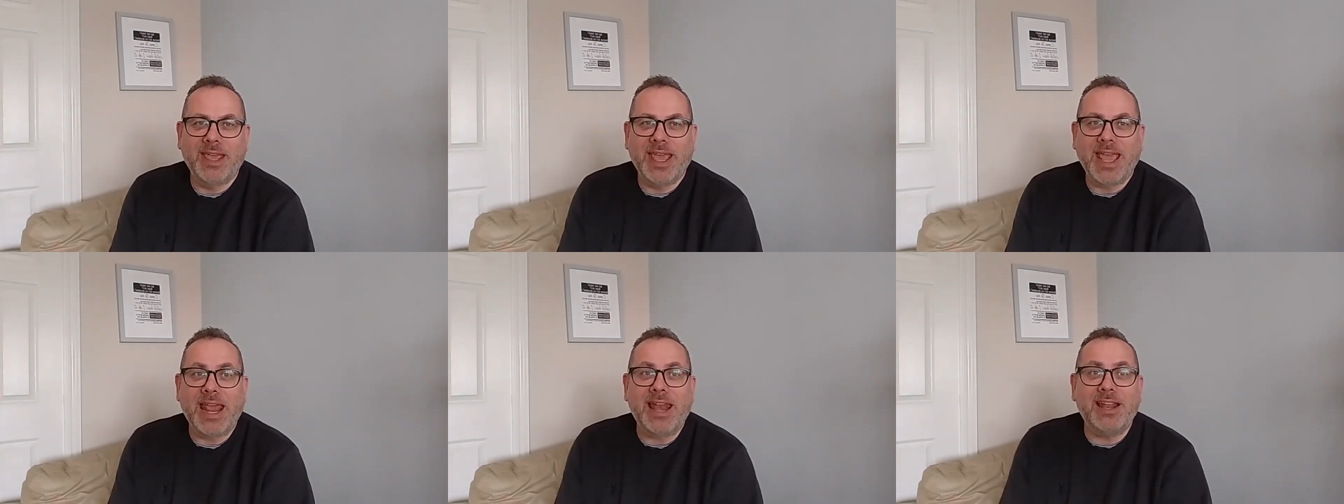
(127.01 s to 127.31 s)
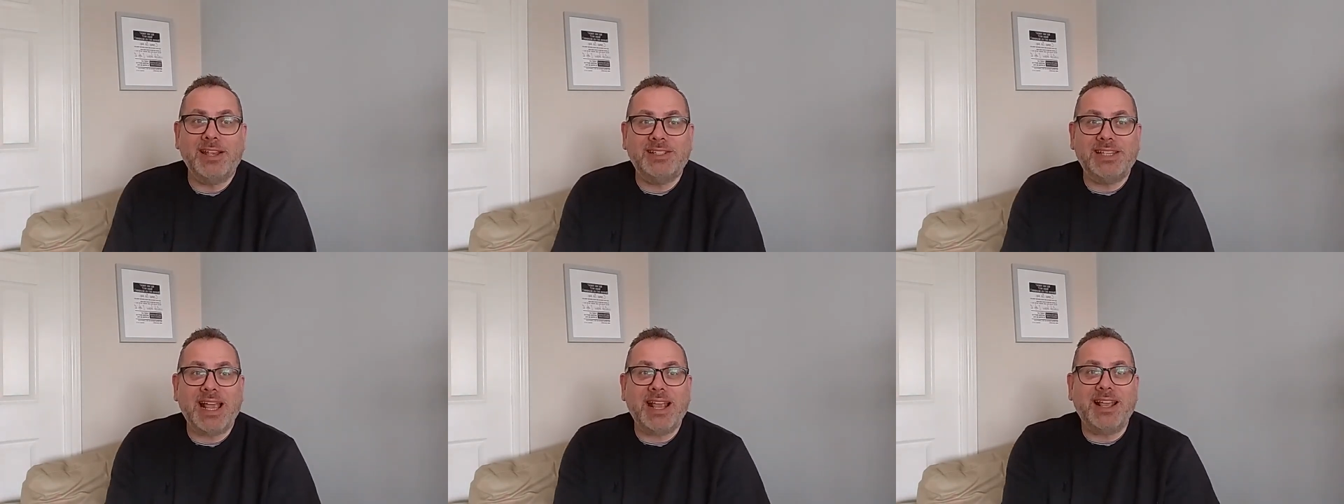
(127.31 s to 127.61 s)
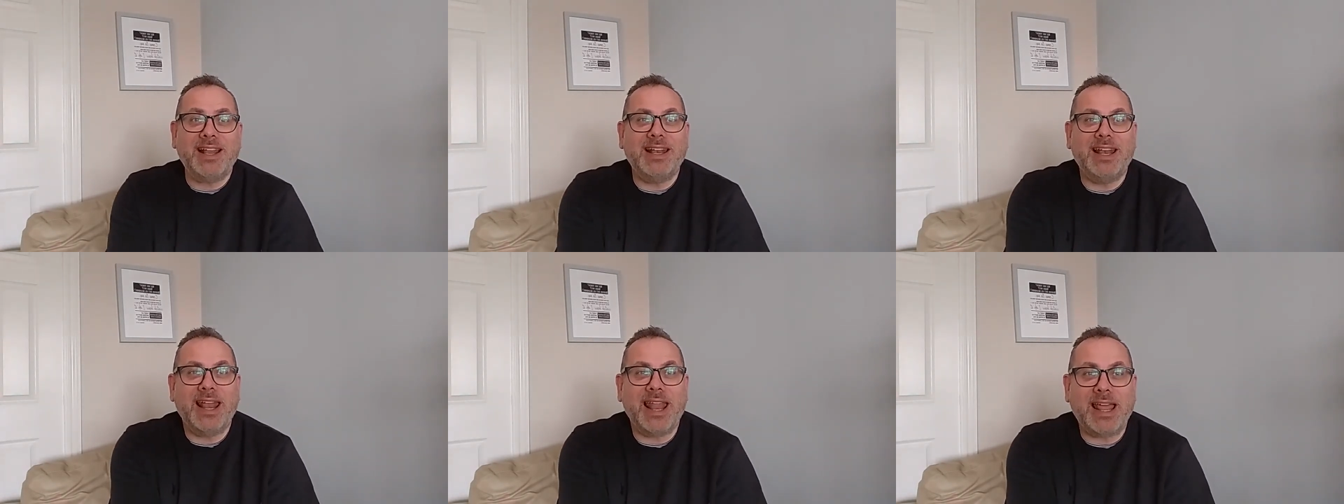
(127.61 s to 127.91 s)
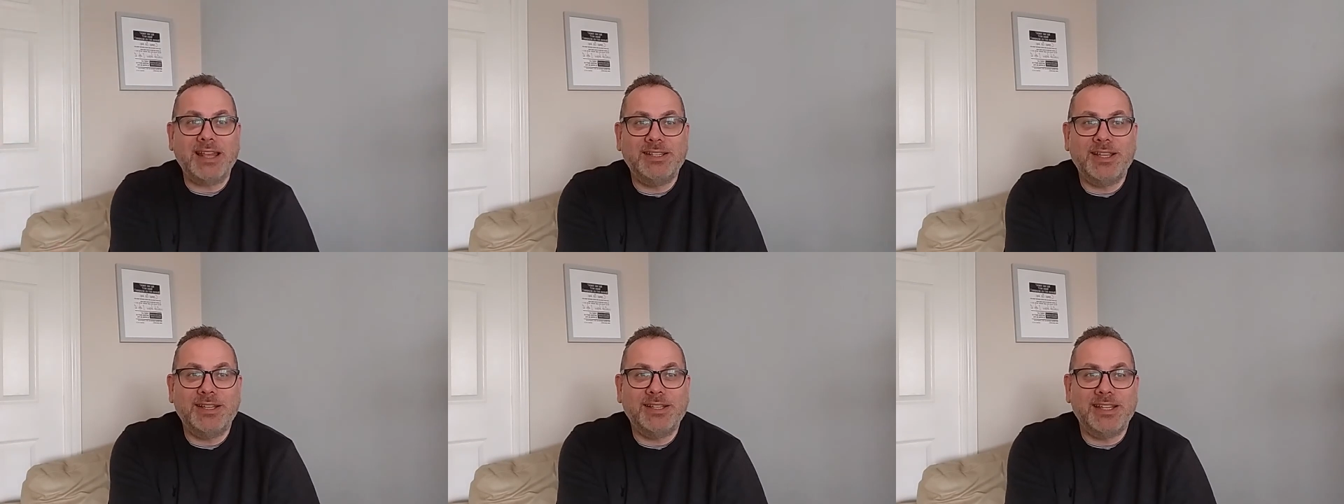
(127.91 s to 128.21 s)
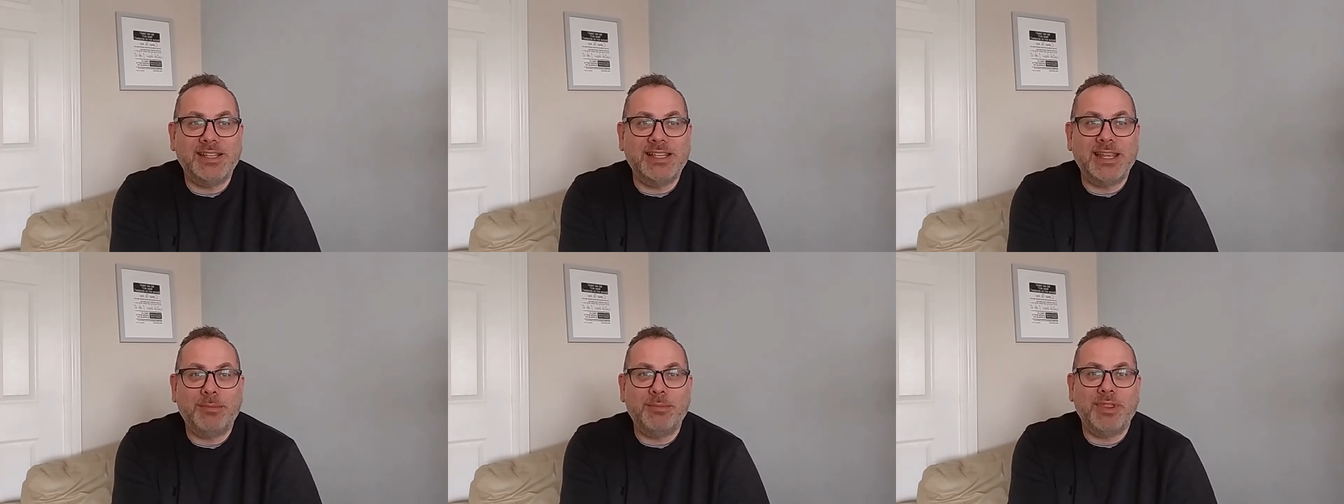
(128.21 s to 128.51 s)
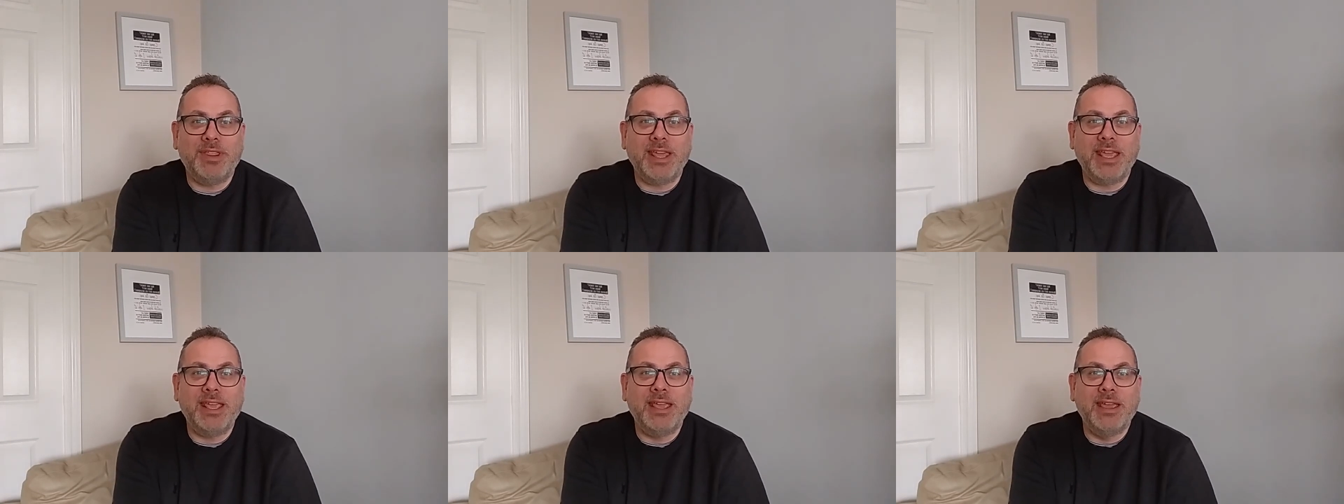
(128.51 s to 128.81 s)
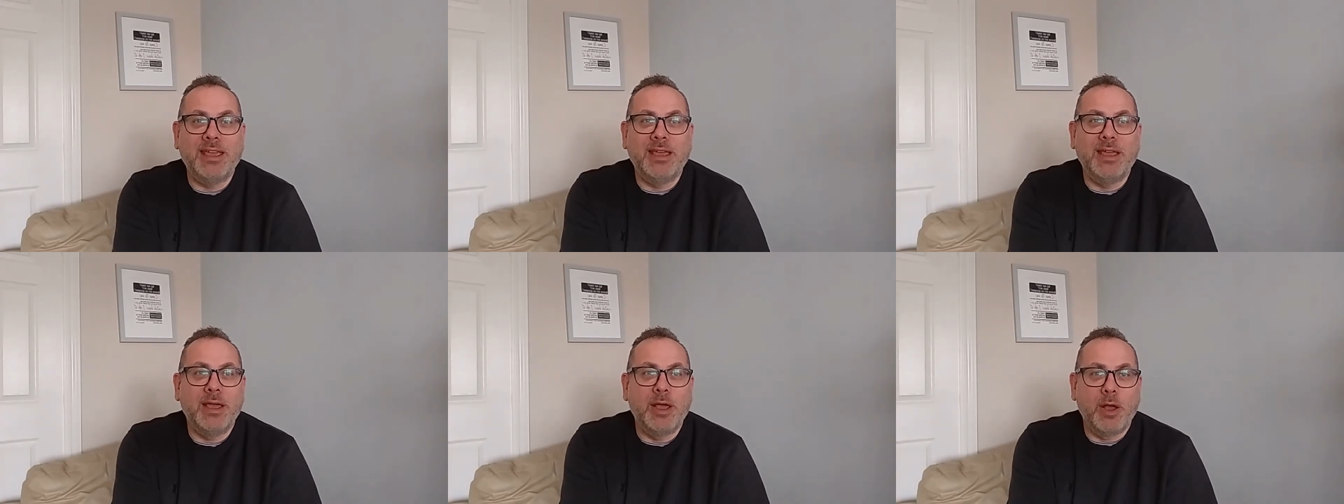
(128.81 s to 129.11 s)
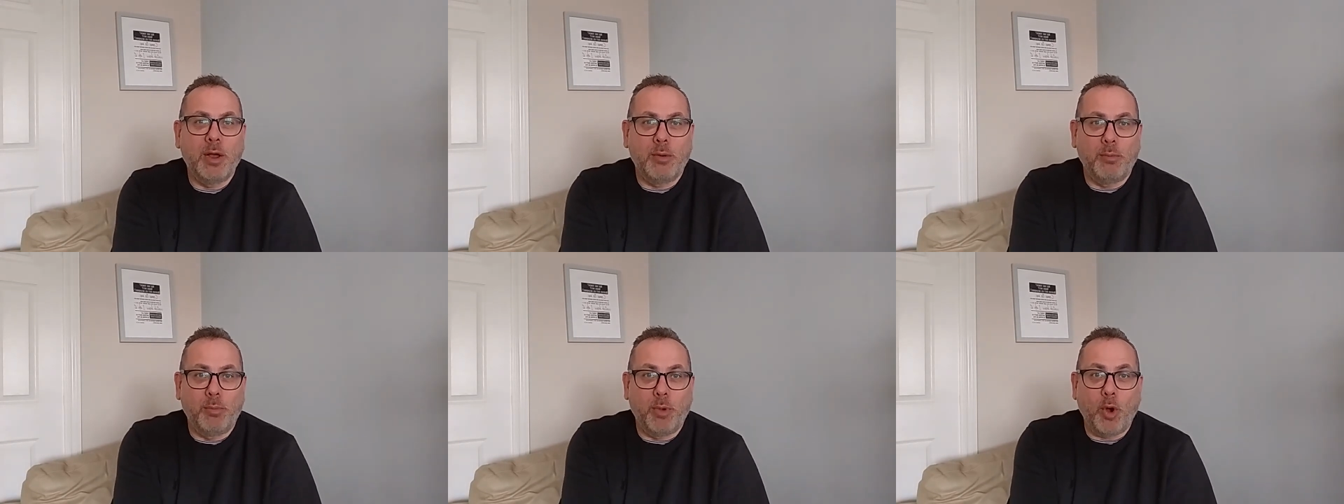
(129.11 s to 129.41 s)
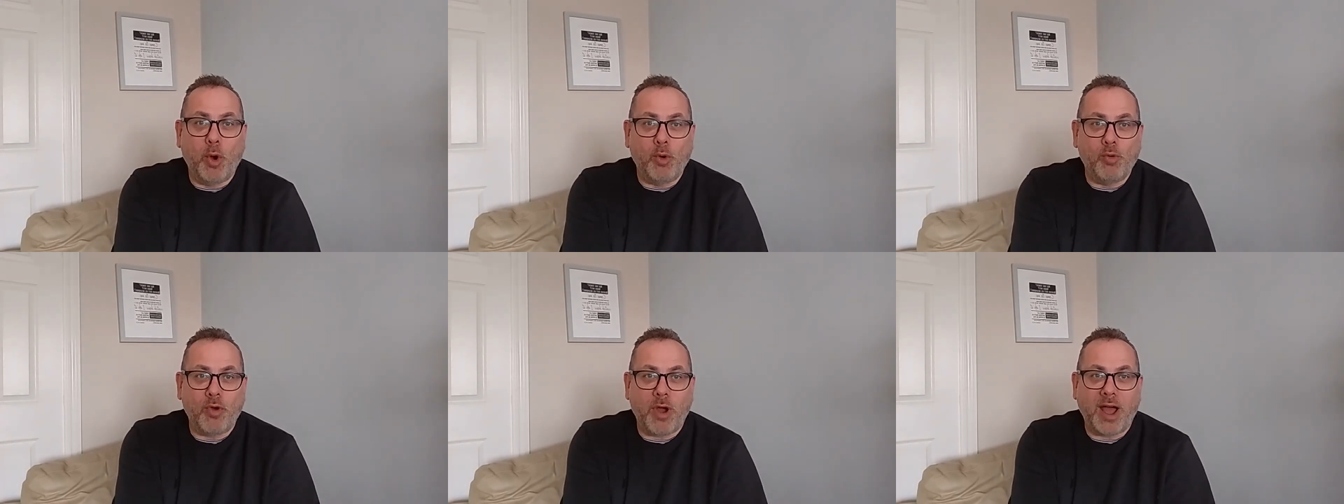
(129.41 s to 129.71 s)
In a second letter to Timothy, Paul